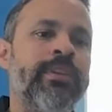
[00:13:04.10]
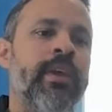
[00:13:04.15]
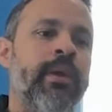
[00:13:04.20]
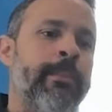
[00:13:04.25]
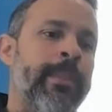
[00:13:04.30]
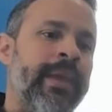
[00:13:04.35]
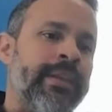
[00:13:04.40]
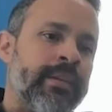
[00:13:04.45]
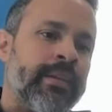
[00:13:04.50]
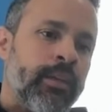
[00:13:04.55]
with the
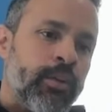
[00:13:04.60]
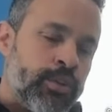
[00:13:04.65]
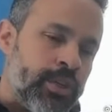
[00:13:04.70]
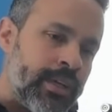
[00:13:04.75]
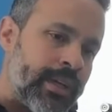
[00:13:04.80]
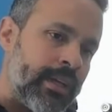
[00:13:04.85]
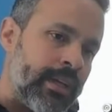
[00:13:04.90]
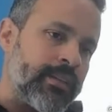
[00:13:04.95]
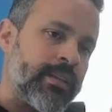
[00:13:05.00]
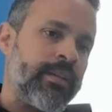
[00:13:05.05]

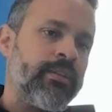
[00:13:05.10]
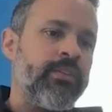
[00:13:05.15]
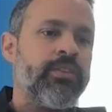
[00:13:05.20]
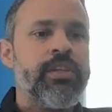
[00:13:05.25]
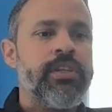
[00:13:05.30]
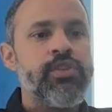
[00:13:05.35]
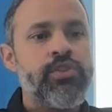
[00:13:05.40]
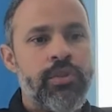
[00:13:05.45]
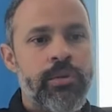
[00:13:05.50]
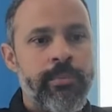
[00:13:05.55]
metallurgical
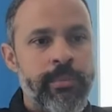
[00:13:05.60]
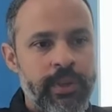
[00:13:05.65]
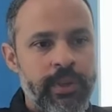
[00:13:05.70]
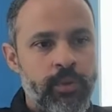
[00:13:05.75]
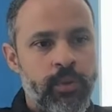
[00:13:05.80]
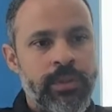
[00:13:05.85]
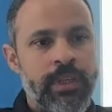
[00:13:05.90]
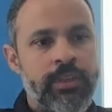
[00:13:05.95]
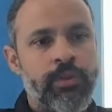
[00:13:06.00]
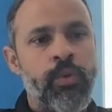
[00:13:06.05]
transition
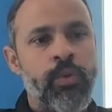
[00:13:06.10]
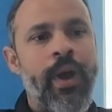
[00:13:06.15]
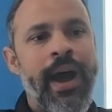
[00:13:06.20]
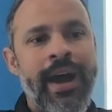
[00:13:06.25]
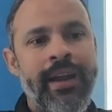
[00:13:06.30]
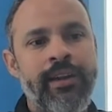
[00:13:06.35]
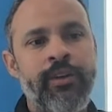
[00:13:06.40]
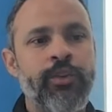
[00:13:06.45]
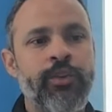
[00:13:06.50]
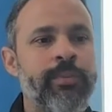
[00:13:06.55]
between the two
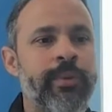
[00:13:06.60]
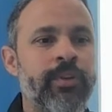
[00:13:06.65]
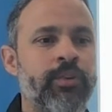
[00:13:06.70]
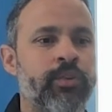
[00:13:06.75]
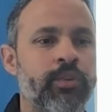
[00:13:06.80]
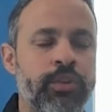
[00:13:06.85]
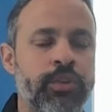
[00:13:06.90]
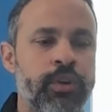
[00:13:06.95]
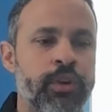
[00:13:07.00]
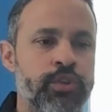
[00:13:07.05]
alloys,
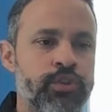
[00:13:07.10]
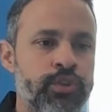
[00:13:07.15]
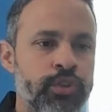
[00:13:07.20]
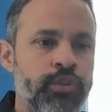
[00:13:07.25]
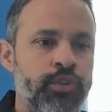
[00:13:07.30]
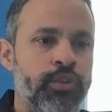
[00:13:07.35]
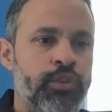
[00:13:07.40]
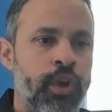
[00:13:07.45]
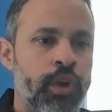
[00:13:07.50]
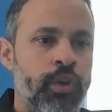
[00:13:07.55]
because they're
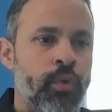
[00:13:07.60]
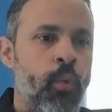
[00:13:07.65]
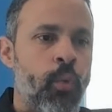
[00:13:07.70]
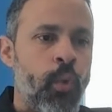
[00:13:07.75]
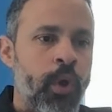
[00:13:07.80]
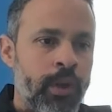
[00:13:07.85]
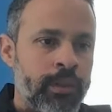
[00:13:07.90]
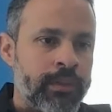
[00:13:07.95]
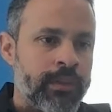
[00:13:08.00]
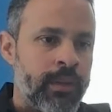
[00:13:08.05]
just not
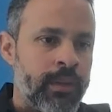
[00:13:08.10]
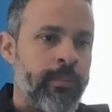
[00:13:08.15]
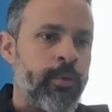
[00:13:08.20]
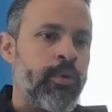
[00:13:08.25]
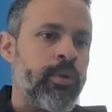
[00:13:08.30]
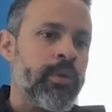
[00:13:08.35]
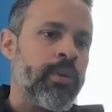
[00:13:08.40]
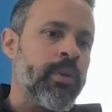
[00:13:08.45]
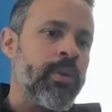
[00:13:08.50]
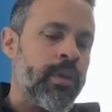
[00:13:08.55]

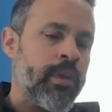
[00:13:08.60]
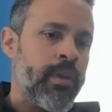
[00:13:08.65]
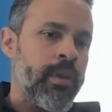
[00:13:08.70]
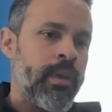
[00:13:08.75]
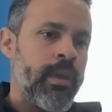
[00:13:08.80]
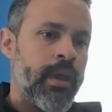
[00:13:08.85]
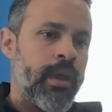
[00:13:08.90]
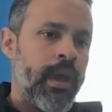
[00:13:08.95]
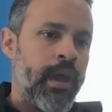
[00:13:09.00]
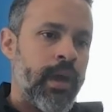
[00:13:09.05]
weldable,
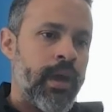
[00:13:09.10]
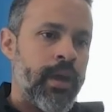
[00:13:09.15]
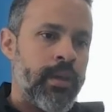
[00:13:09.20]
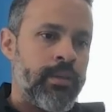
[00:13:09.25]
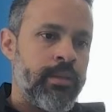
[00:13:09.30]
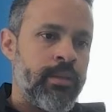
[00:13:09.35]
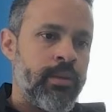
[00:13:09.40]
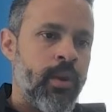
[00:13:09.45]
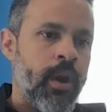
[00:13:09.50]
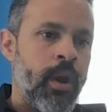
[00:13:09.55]

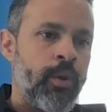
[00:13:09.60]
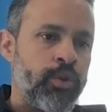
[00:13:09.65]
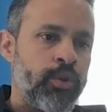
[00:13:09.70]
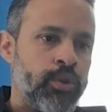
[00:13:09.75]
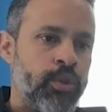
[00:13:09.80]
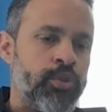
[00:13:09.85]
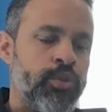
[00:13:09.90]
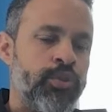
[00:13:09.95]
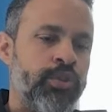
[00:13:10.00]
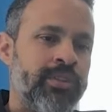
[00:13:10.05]

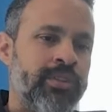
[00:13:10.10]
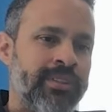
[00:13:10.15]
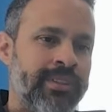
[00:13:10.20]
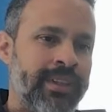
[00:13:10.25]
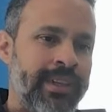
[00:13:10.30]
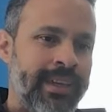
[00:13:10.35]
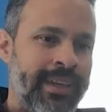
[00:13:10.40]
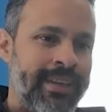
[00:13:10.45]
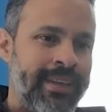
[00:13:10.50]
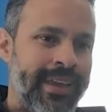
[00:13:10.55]

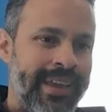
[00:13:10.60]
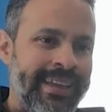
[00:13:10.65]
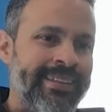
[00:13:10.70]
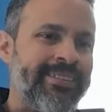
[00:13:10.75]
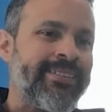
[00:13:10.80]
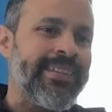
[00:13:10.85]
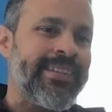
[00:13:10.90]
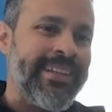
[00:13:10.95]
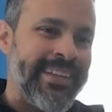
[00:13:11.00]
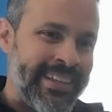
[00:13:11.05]
autogenously
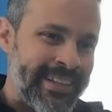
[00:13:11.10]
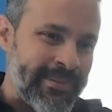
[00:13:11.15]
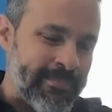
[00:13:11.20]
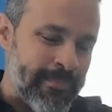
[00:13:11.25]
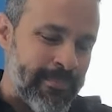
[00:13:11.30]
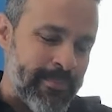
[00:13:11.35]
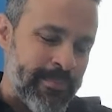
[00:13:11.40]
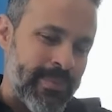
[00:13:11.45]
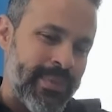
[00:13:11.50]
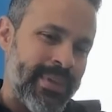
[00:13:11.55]
easily.
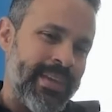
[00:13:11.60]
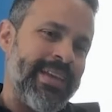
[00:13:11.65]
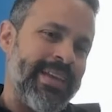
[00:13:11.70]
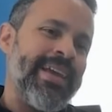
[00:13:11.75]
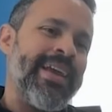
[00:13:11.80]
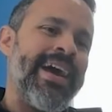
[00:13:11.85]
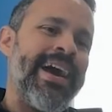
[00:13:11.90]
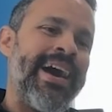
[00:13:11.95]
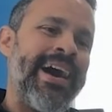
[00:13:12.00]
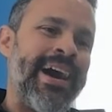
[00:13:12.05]

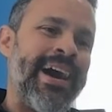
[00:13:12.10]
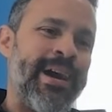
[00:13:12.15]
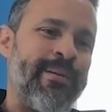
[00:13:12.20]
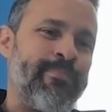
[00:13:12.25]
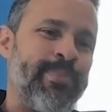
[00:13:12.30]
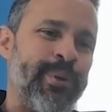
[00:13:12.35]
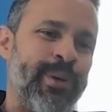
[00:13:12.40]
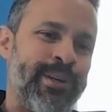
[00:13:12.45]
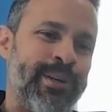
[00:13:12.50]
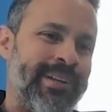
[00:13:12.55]

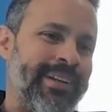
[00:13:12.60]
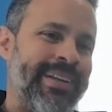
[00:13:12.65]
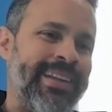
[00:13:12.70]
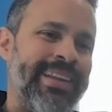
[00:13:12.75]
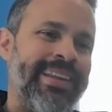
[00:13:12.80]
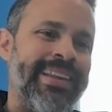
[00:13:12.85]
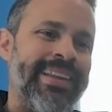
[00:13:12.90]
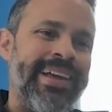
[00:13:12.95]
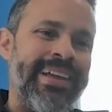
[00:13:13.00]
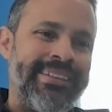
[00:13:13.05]
But
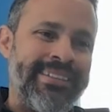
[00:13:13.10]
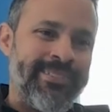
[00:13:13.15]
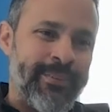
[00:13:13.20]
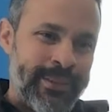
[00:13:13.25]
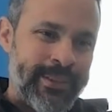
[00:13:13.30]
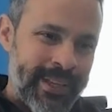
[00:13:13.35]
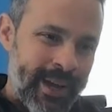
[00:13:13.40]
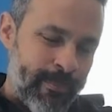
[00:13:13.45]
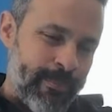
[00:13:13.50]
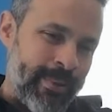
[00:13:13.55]

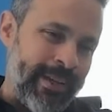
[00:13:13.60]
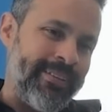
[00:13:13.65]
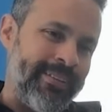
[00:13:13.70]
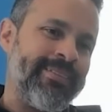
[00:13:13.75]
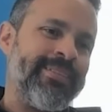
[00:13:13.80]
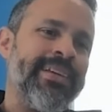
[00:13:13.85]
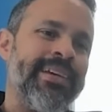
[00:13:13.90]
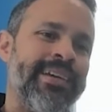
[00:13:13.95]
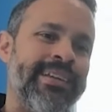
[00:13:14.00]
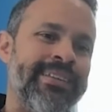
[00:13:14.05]
with that being
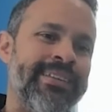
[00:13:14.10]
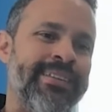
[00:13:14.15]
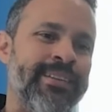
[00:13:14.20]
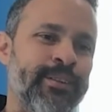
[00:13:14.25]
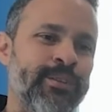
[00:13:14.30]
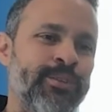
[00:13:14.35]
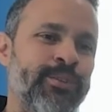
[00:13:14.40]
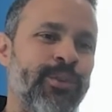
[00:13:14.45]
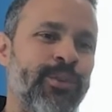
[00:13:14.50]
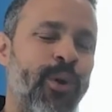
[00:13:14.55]
said,
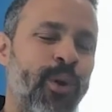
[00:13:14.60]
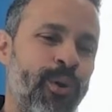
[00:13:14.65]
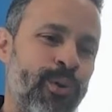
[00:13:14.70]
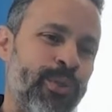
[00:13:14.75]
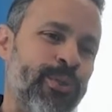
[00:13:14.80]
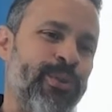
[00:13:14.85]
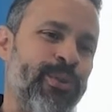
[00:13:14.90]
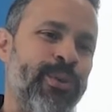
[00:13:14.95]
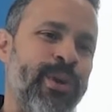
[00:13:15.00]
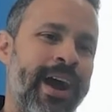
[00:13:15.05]
there's
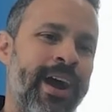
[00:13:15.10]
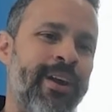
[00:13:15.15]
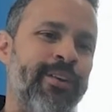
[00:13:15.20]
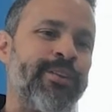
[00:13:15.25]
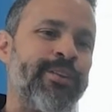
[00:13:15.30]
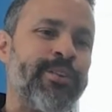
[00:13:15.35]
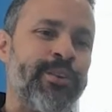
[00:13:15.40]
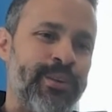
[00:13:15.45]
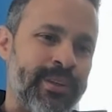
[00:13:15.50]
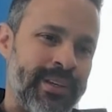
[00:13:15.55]
other
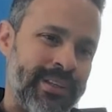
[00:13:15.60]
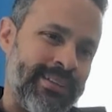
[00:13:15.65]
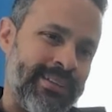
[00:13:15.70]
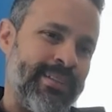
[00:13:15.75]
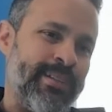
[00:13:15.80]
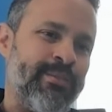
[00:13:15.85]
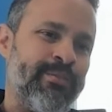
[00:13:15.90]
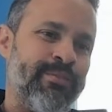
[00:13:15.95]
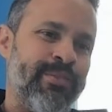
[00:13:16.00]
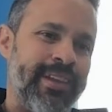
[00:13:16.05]

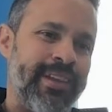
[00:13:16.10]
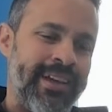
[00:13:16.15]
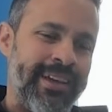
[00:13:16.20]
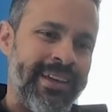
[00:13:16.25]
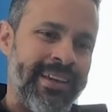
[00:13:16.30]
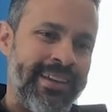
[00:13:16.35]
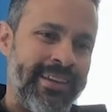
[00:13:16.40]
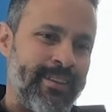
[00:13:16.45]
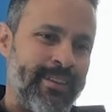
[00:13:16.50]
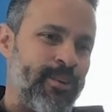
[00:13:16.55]
alternatives
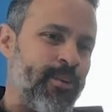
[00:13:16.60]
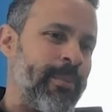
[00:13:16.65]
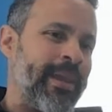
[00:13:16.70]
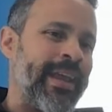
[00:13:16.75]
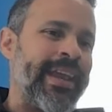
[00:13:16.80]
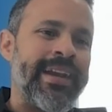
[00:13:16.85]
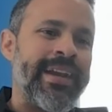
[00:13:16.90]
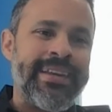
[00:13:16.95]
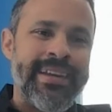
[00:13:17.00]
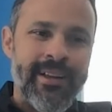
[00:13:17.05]
like
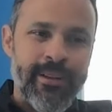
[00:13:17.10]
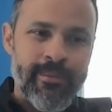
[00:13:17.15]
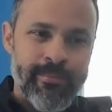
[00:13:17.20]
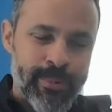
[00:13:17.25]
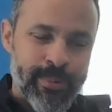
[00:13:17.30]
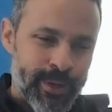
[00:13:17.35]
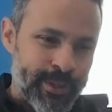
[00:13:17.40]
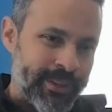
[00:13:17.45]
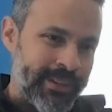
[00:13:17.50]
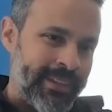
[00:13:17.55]
mechanical
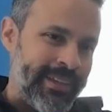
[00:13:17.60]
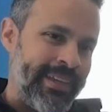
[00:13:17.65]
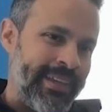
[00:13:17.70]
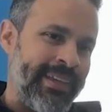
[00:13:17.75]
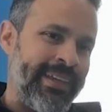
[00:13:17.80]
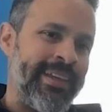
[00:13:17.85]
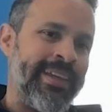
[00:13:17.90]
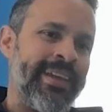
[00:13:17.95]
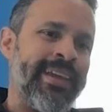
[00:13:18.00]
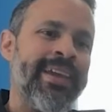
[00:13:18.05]

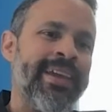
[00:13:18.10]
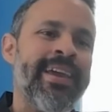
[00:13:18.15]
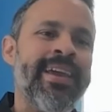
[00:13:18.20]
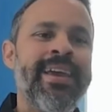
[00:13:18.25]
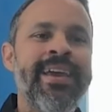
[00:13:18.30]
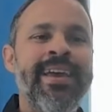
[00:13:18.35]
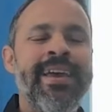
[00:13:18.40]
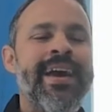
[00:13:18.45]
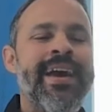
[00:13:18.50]
bonding,